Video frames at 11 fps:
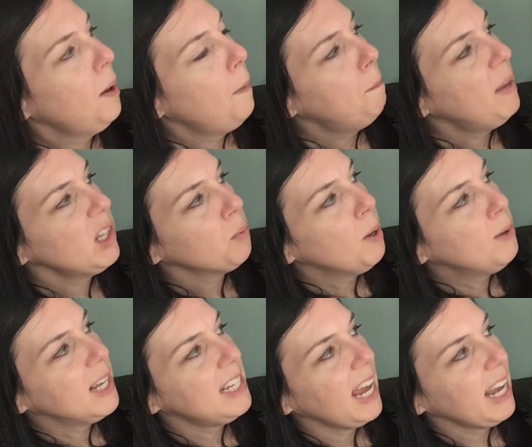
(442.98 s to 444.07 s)
Miss
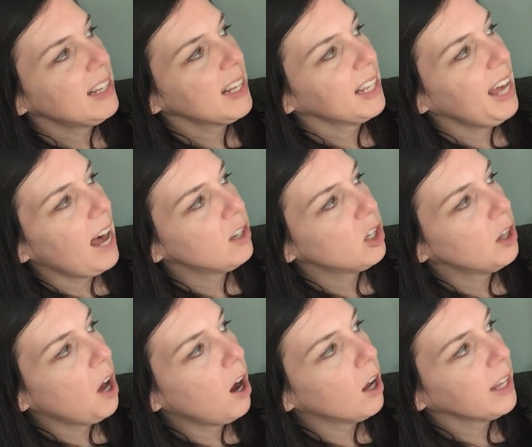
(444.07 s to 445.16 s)
Rosa takes the class to the
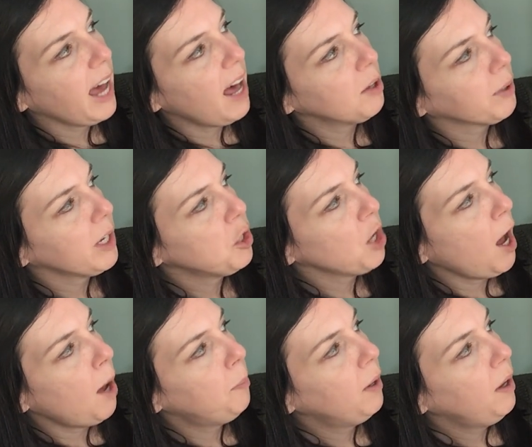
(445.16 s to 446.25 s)
art gallery shop.